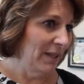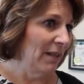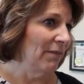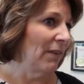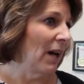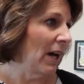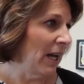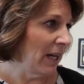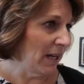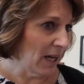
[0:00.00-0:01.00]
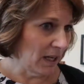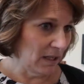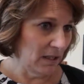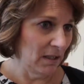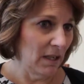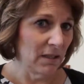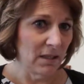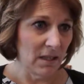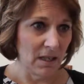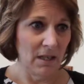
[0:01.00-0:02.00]
if I had an
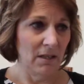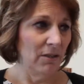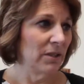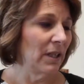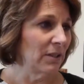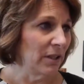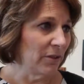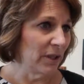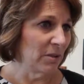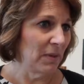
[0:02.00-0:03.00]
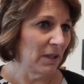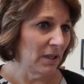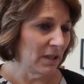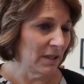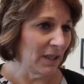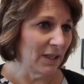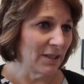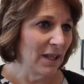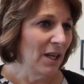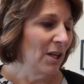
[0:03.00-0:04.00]
STD or sexually transmitted disease.